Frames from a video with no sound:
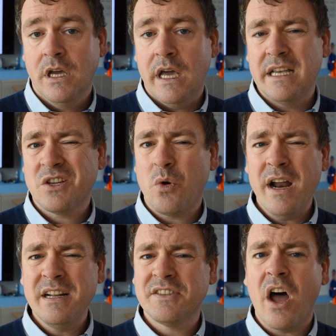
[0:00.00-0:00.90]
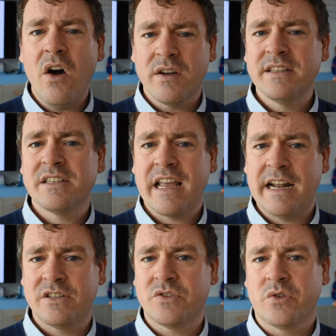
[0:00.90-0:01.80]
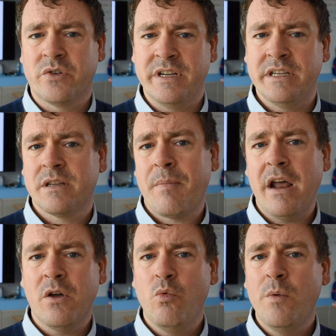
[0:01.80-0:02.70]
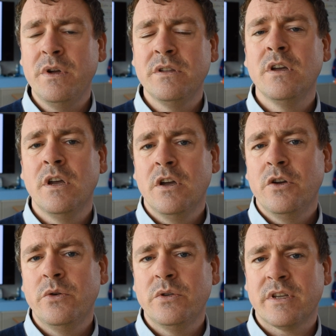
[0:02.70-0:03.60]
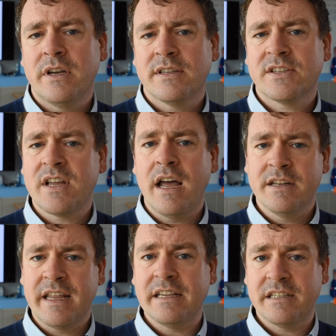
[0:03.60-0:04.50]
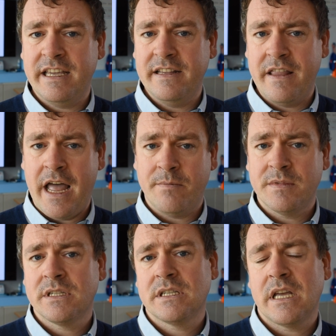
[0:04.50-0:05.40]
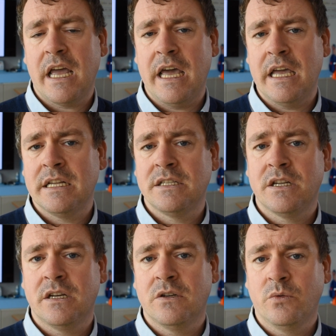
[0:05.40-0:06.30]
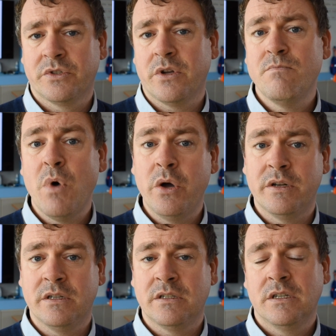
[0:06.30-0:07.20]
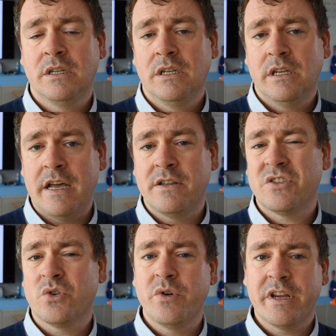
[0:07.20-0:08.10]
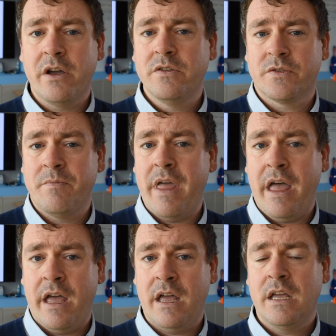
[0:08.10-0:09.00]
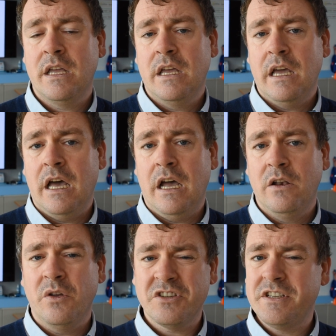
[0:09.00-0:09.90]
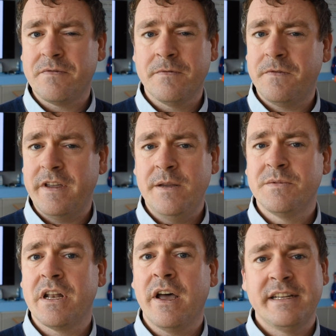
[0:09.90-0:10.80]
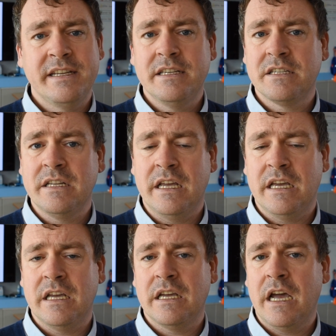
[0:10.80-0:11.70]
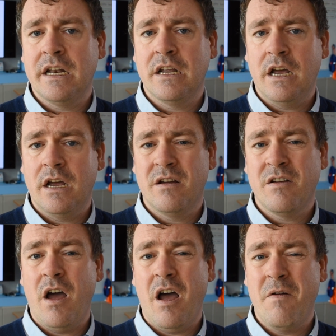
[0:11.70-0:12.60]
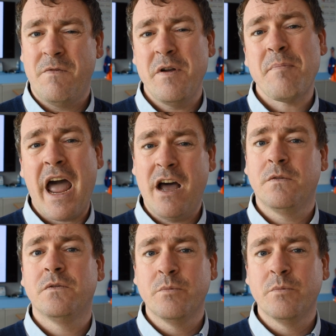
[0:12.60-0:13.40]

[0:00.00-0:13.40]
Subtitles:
It's quite a dark and sad story. It's about a woman whose son gets kidnapped and also murdered. And the story goes from there. Lots of different themes and ideas in there, and a very powerful